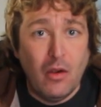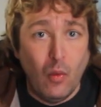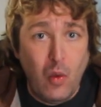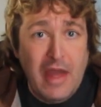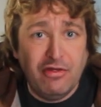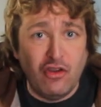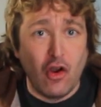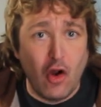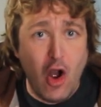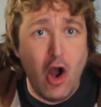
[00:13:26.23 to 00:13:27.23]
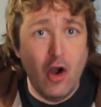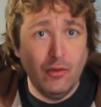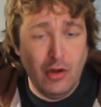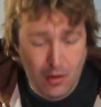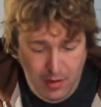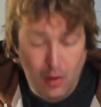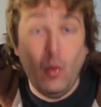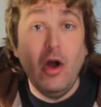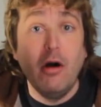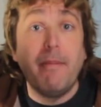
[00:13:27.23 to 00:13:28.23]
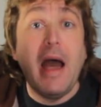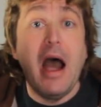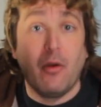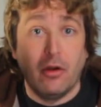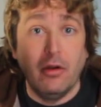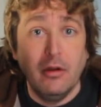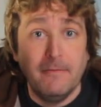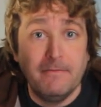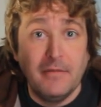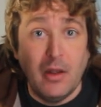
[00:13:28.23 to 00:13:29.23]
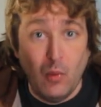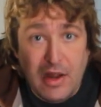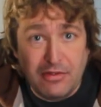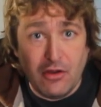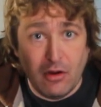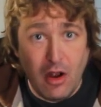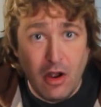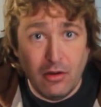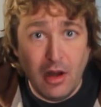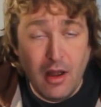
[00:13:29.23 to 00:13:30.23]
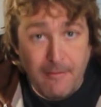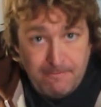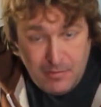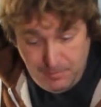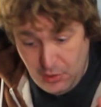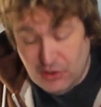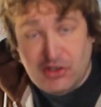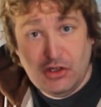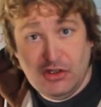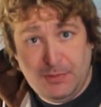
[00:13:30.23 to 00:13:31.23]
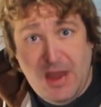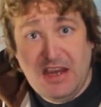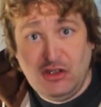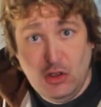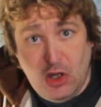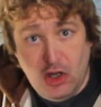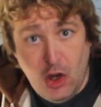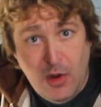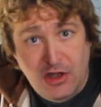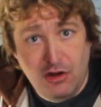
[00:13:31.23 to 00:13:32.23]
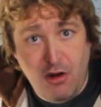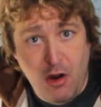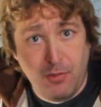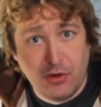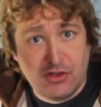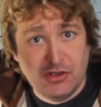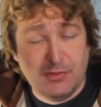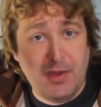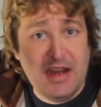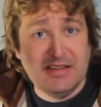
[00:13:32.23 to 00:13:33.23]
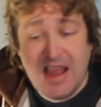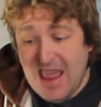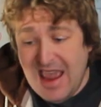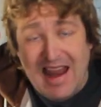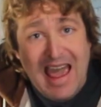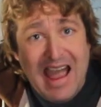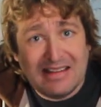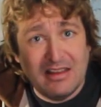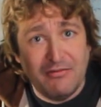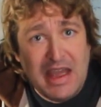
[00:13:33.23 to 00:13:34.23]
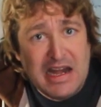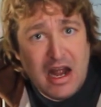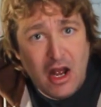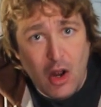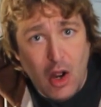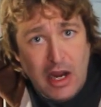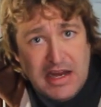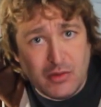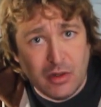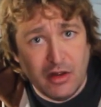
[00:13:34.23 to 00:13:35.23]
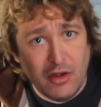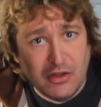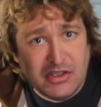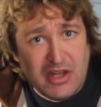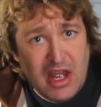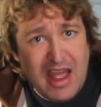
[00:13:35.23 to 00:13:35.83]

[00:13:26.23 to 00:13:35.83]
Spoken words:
with your own willpower, with your own personal space, you can go into your own personal space and activate each one of those